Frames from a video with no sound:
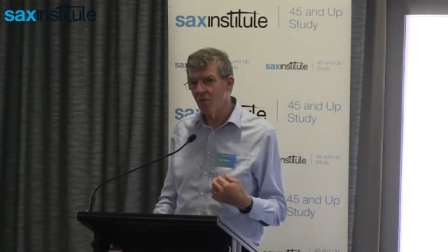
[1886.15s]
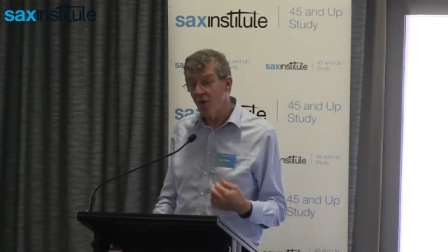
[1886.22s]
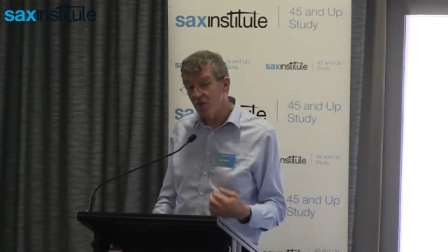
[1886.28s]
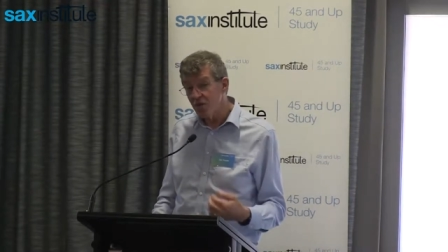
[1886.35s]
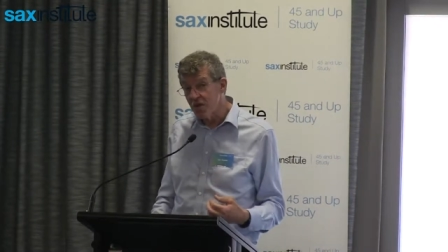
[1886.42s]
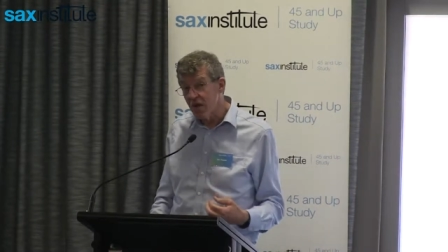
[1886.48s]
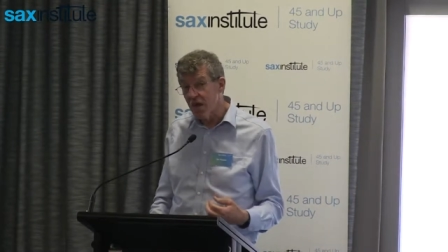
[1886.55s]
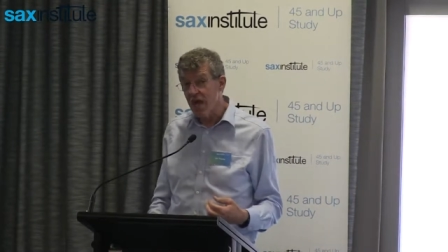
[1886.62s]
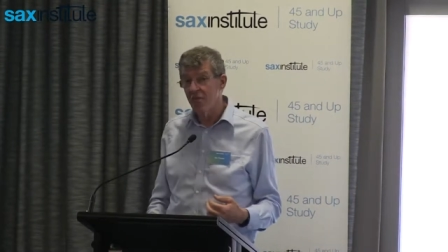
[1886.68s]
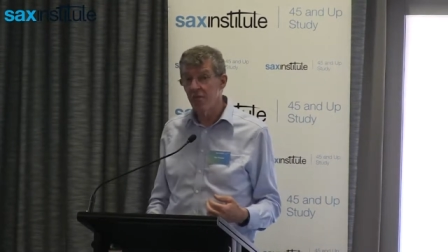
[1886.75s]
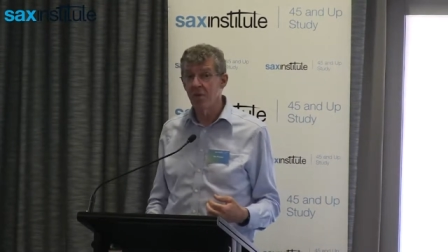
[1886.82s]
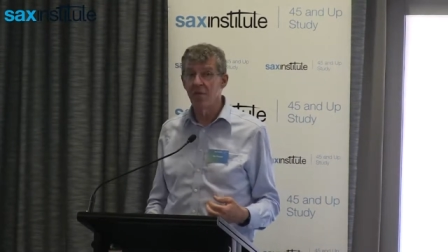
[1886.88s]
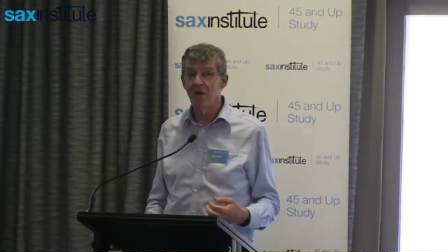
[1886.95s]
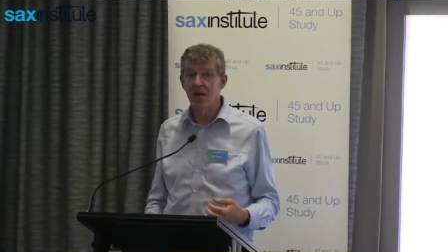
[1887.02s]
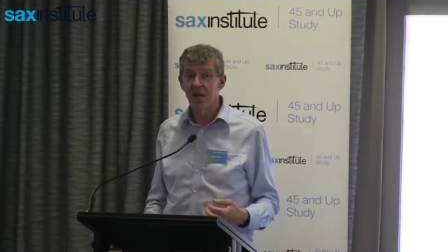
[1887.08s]
was that
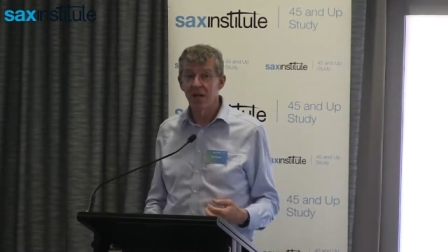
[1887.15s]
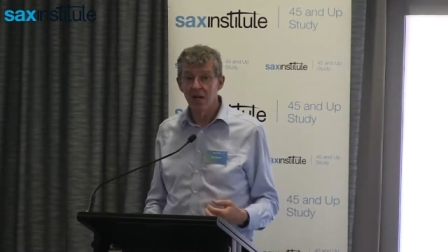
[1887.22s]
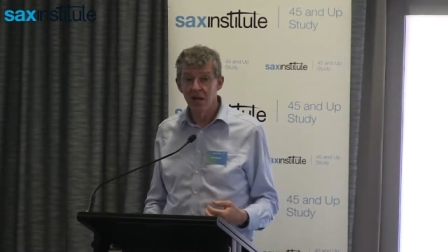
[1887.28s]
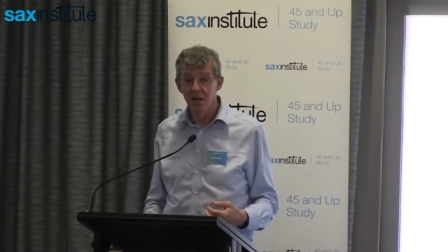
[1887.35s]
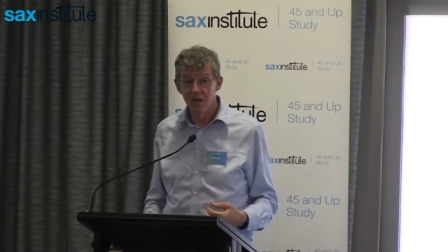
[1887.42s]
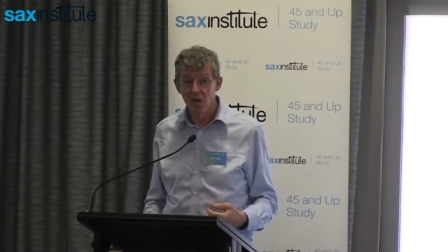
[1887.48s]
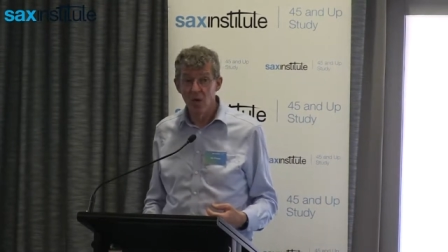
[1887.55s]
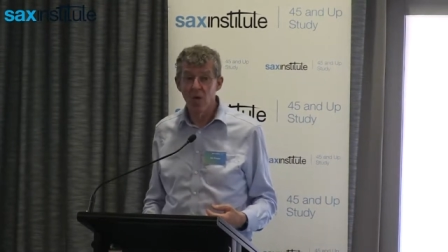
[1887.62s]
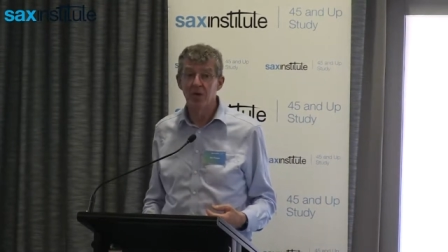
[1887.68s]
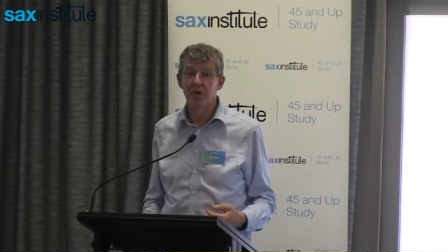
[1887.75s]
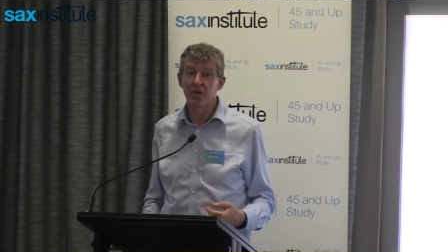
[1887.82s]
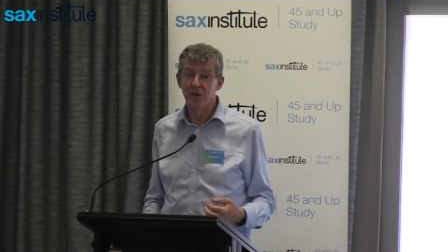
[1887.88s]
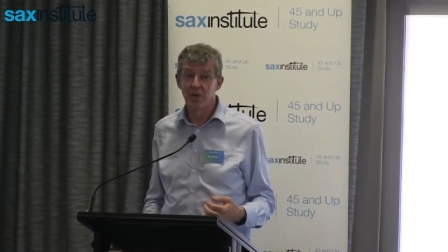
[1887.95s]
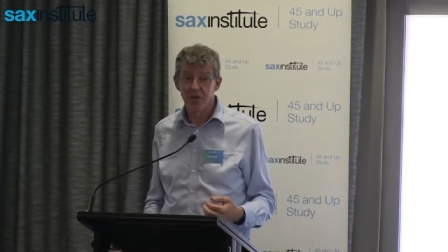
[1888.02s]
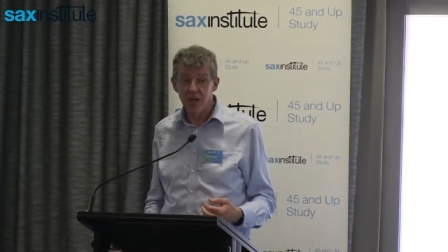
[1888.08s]
everybody thought
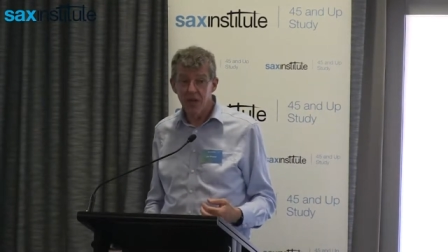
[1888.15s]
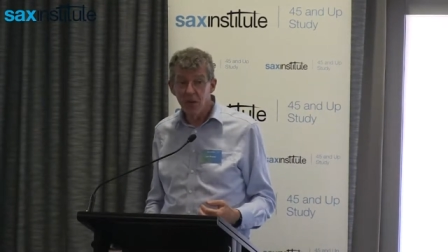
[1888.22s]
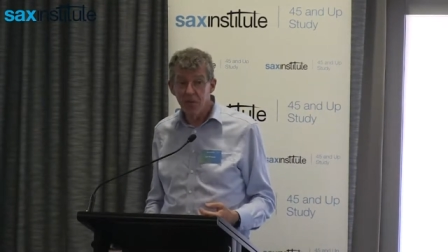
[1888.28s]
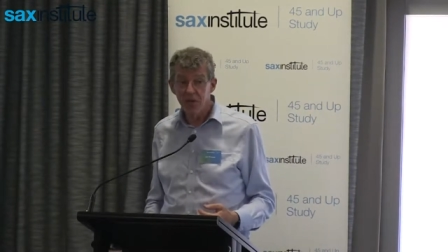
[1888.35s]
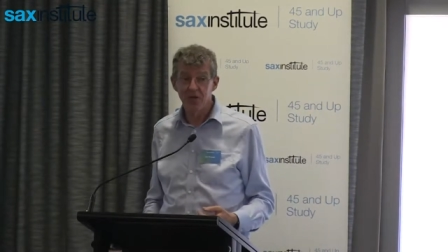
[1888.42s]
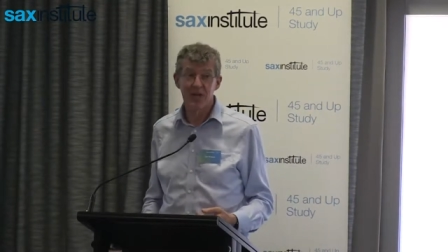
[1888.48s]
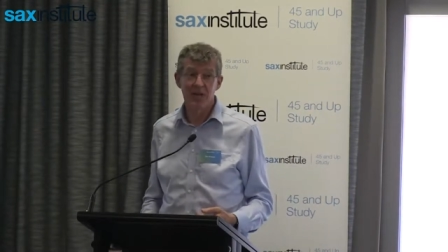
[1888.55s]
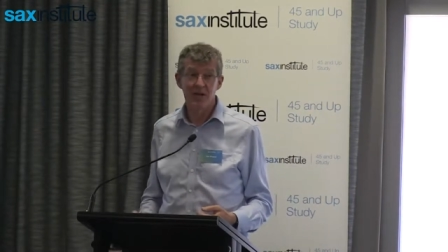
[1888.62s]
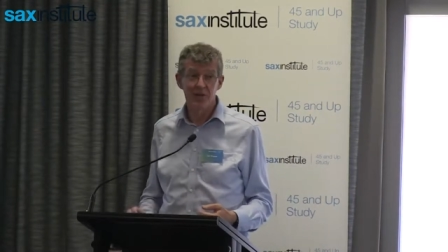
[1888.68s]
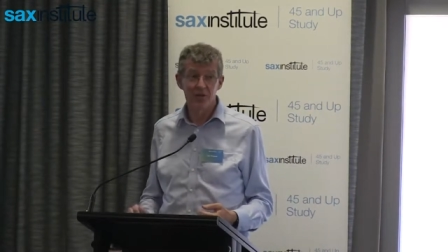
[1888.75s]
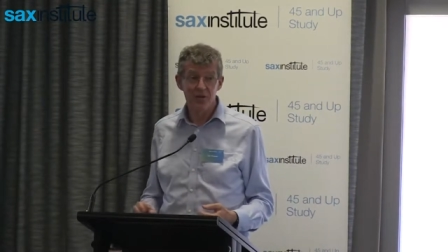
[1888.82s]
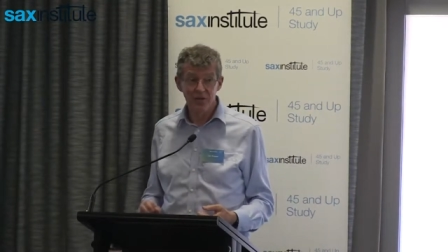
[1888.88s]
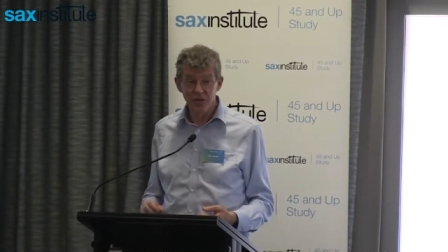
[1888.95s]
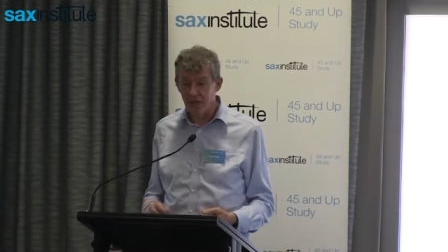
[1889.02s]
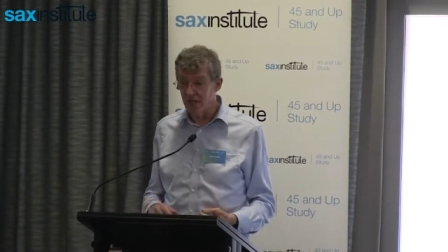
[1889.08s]
that their particular
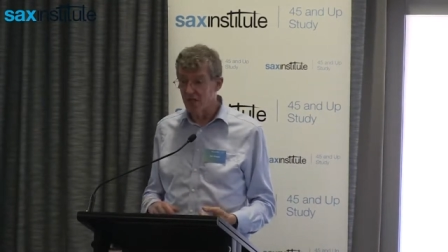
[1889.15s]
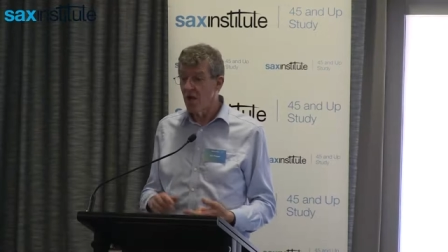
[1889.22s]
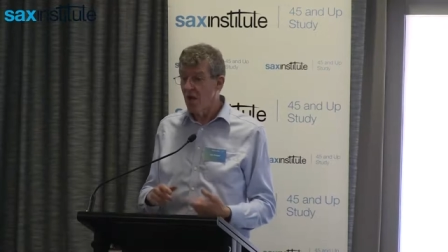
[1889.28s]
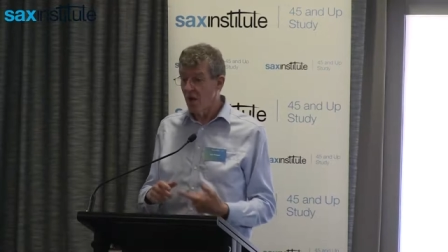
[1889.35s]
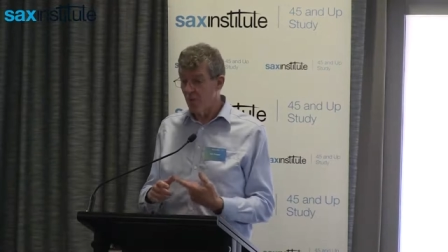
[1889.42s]
disease